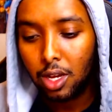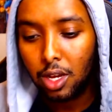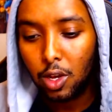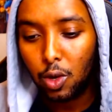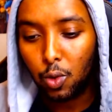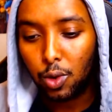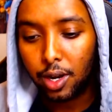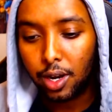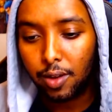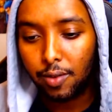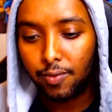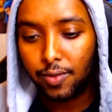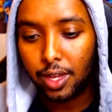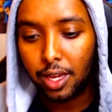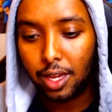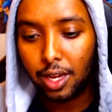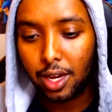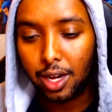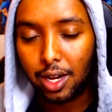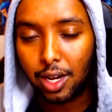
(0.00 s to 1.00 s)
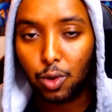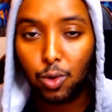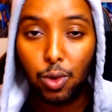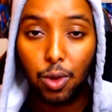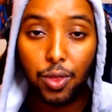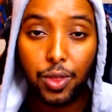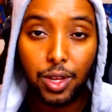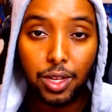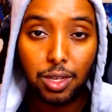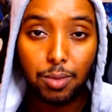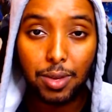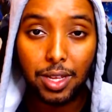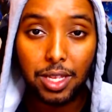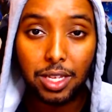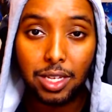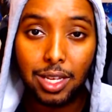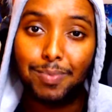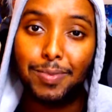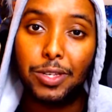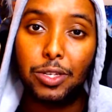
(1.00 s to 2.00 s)
one of the uh, cool things about
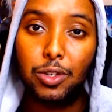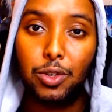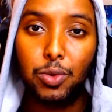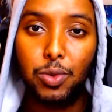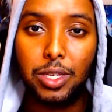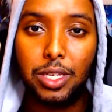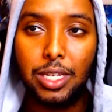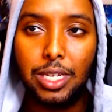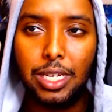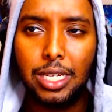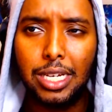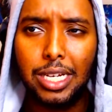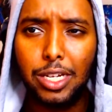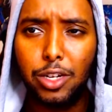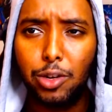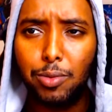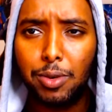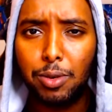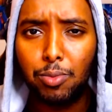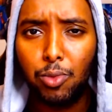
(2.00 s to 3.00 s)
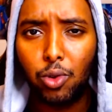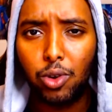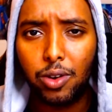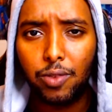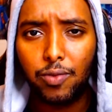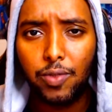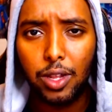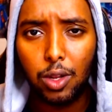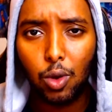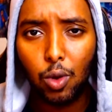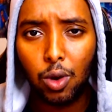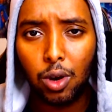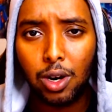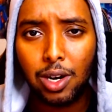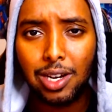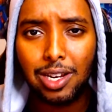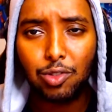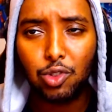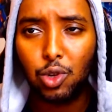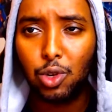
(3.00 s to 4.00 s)
this episode was seeing a little bit more of the
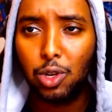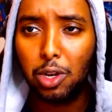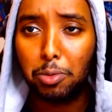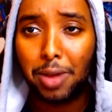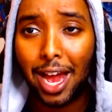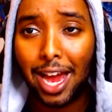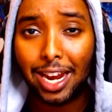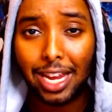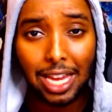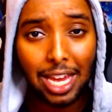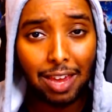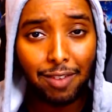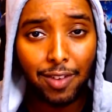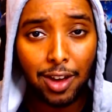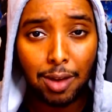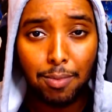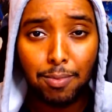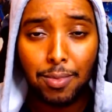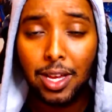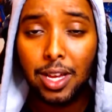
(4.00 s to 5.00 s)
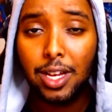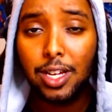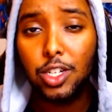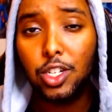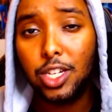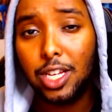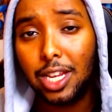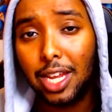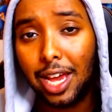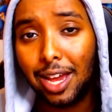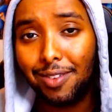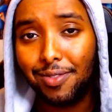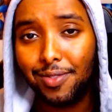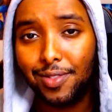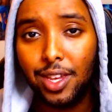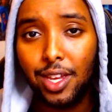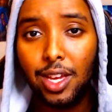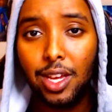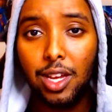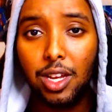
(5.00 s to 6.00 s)
lore tulip kind of gave up she left
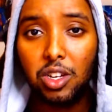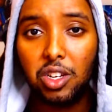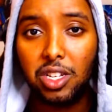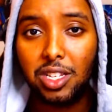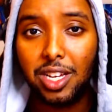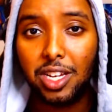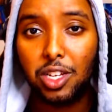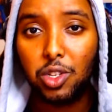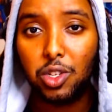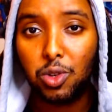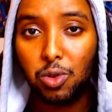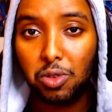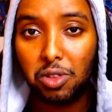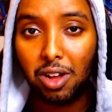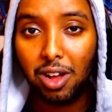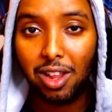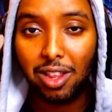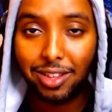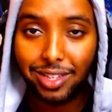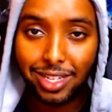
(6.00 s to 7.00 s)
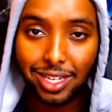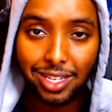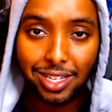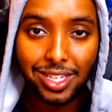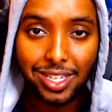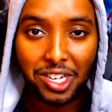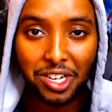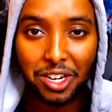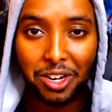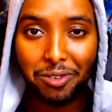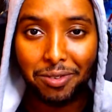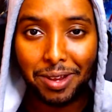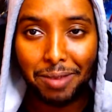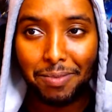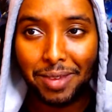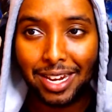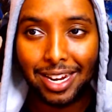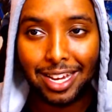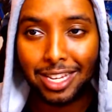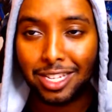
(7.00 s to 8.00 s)
she's like, screw all of this. You know what I
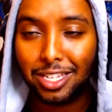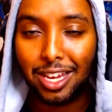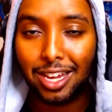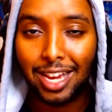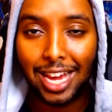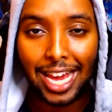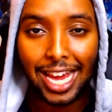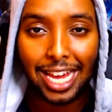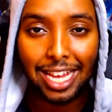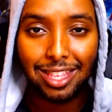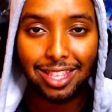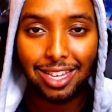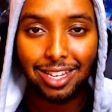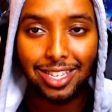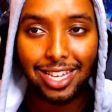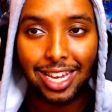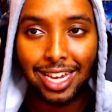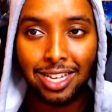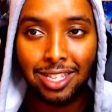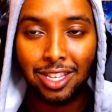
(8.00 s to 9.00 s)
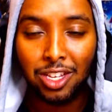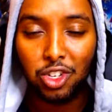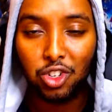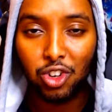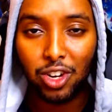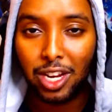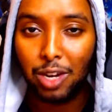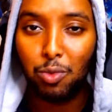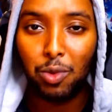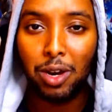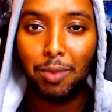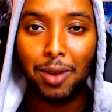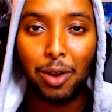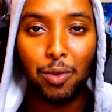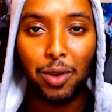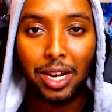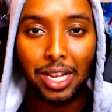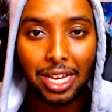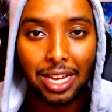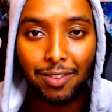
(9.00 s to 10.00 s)
mean? I, I hate this. I hate this train. What am I
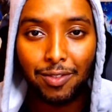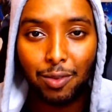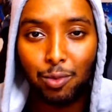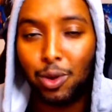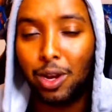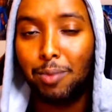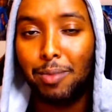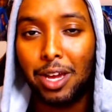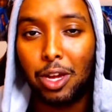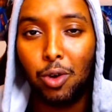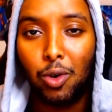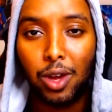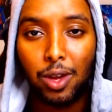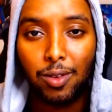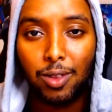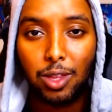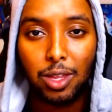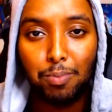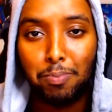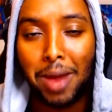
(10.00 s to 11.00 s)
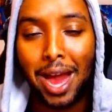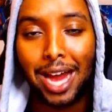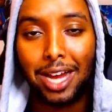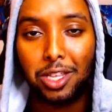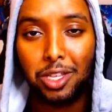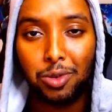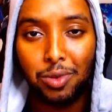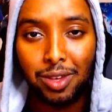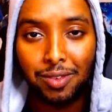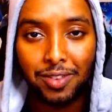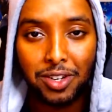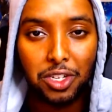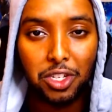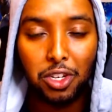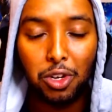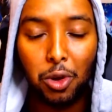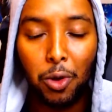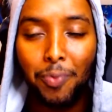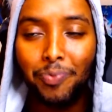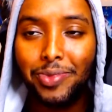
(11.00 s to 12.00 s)
running? What am I going back to even?
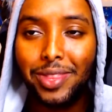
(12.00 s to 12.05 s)
So